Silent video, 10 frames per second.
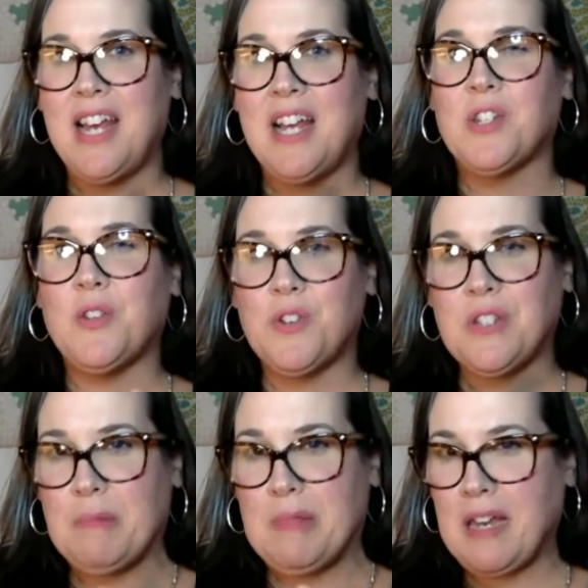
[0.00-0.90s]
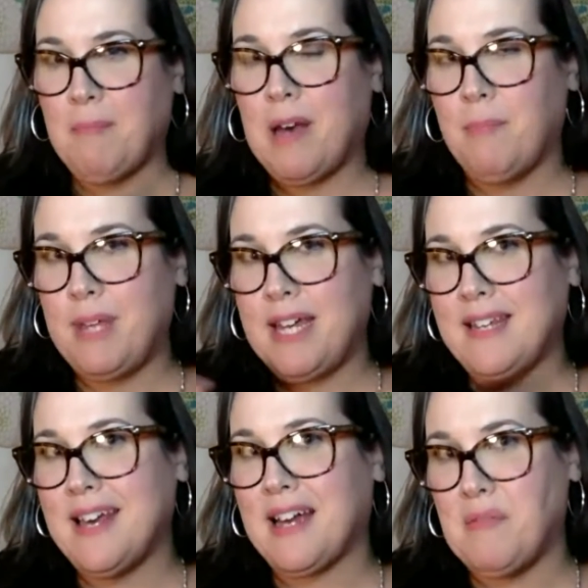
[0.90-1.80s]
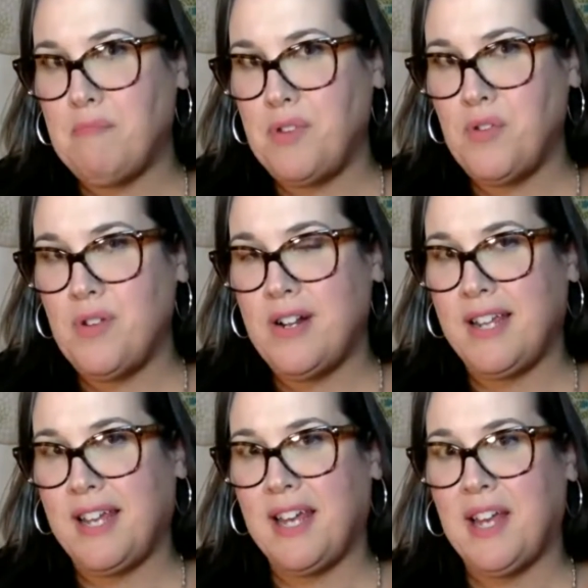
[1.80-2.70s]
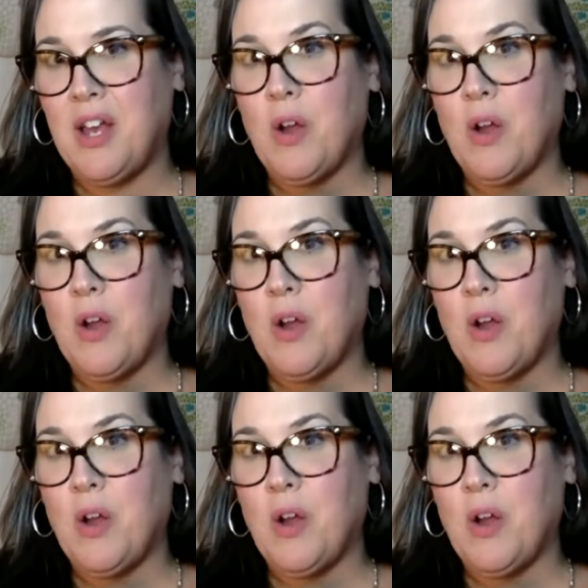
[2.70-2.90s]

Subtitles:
So there's something about being in that community